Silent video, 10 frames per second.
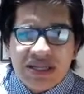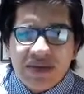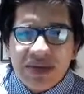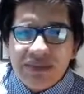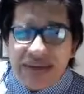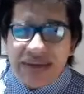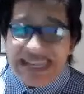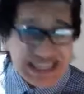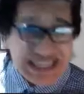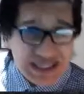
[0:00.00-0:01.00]
the reading
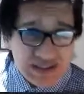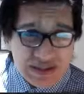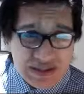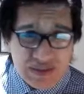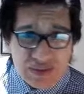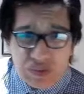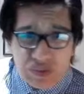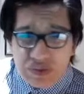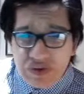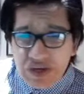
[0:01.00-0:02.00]
passage. Okay,
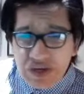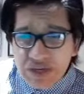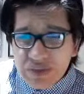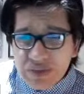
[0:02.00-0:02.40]
we're gonna